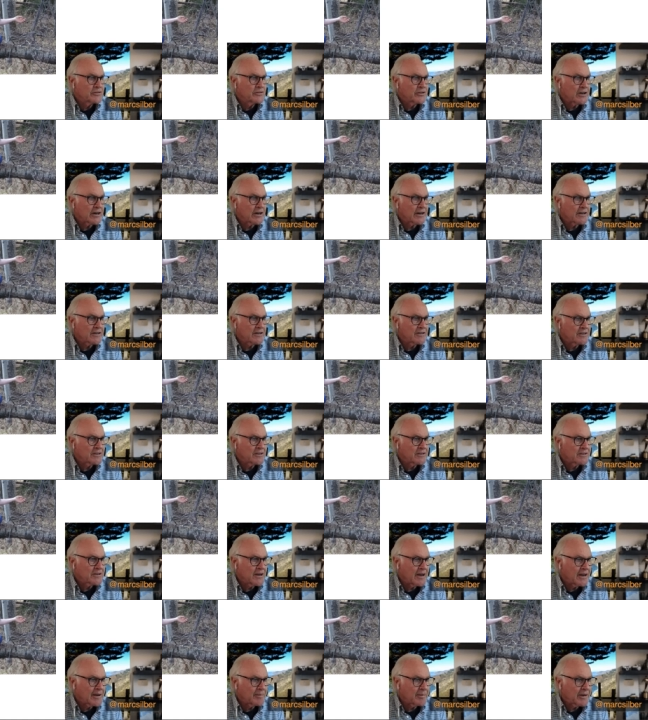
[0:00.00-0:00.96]
darken the
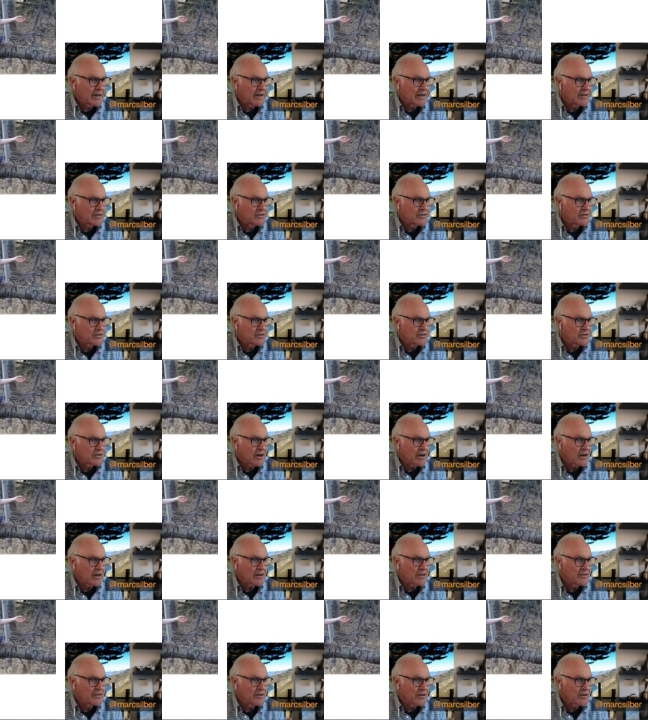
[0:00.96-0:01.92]
top edge,
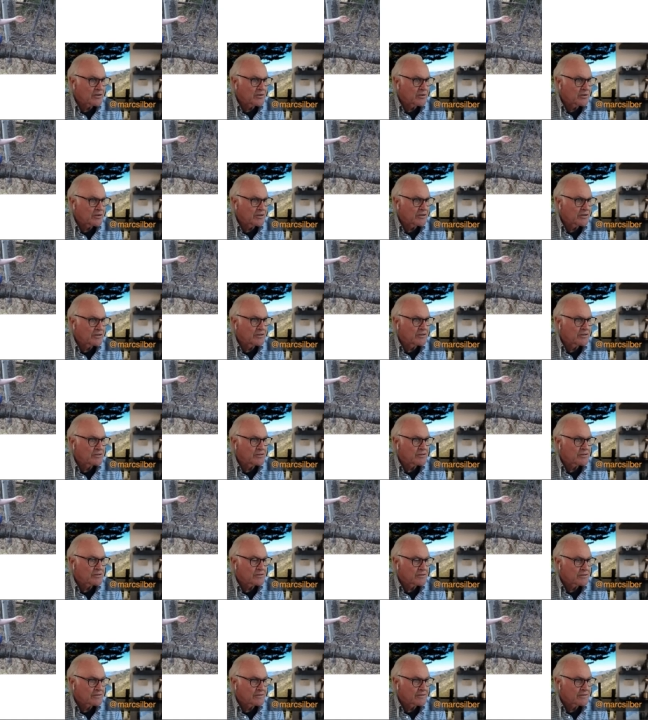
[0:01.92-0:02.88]
darken the
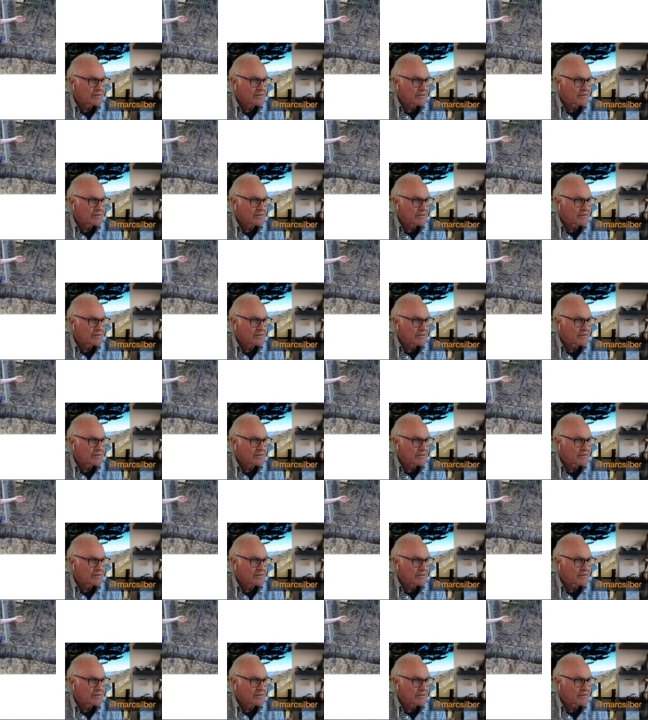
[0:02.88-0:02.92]
corners,